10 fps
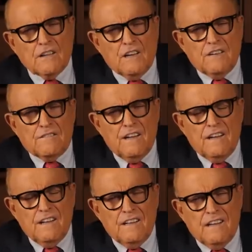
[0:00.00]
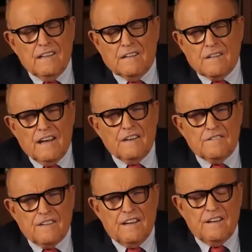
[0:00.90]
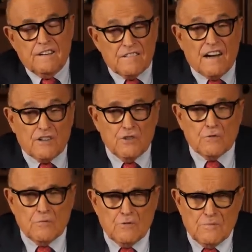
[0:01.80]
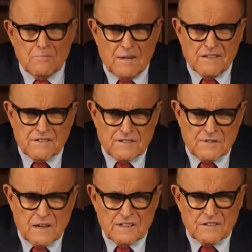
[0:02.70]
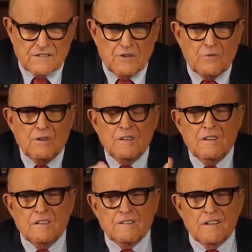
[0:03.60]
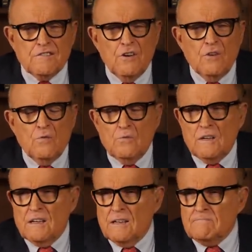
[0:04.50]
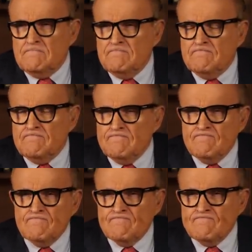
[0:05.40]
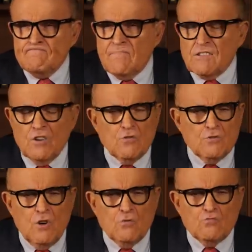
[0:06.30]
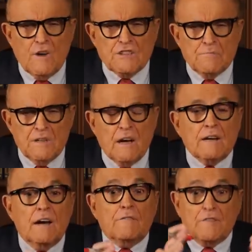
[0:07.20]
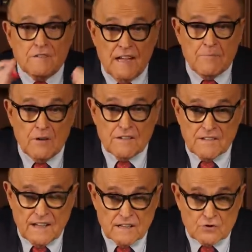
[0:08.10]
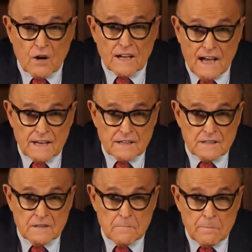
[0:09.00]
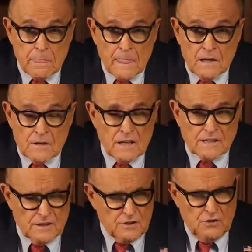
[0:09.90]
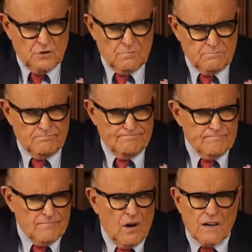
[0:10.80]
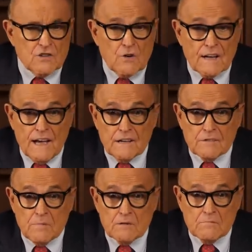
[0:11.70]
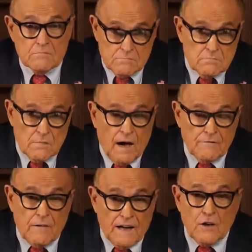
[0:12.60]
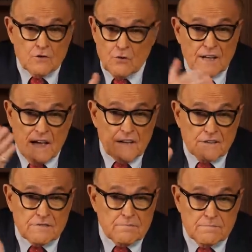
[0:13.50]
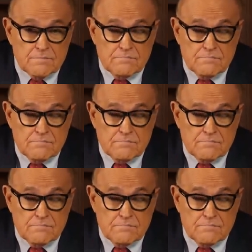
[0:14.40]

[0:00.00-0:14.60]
not, for these it's, guys. It, as I understand it, it's not curable, basically, right? There's no, there's no, um, there's no known regimen. Like, like, for example, let's take a drug addict. You're not going to cure a lot of drug addicts, but I've, I know drug addicts